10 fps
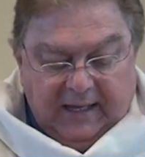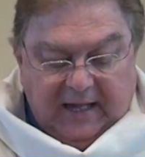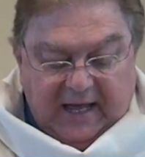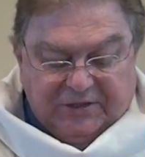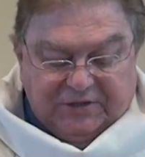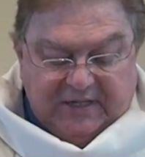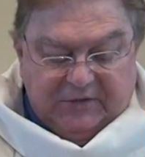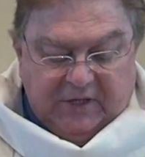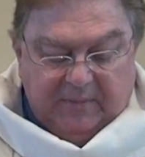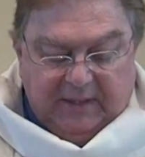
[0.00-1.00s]
Elijah
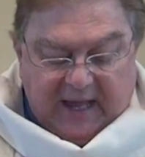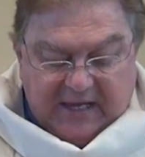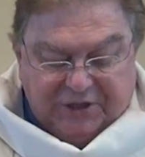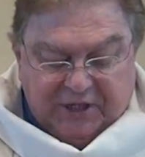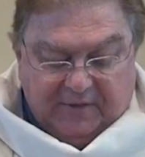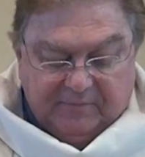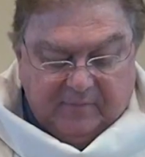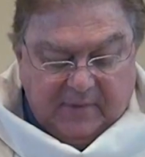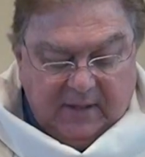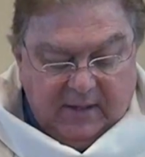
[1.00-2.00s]
said to him, "Elisha,
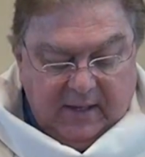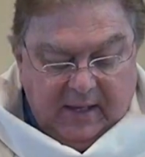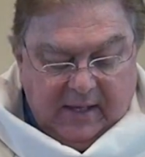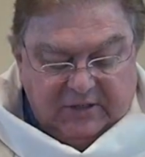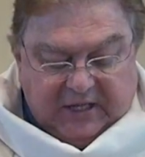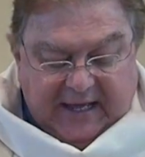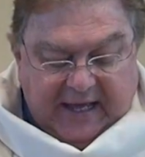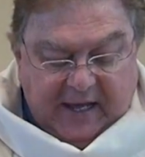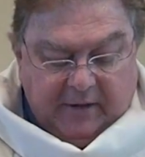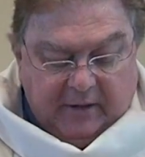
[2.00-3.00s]
stay
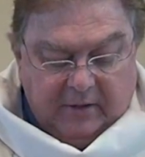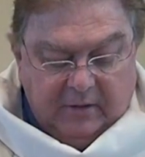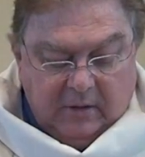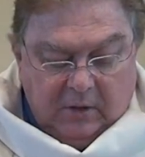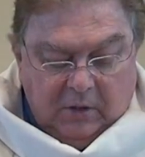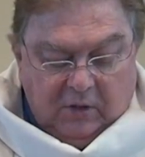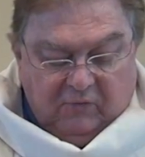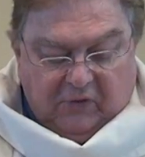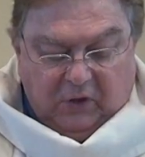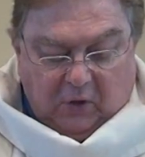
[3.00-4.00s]
here,
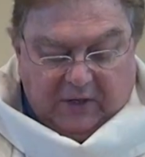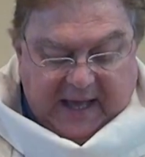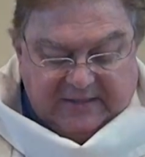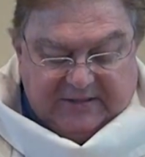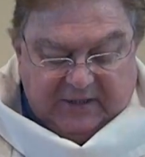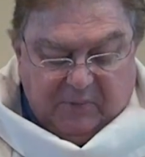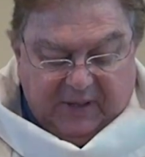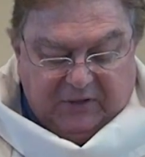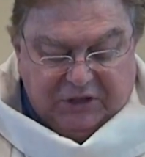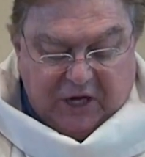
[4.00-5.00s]
for the Lord has sent
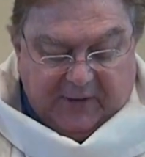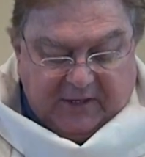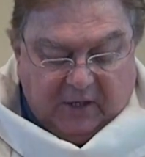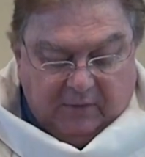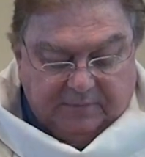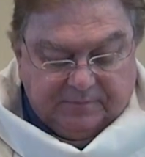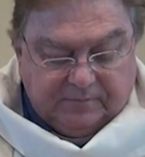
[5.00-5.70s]
me to Jericho."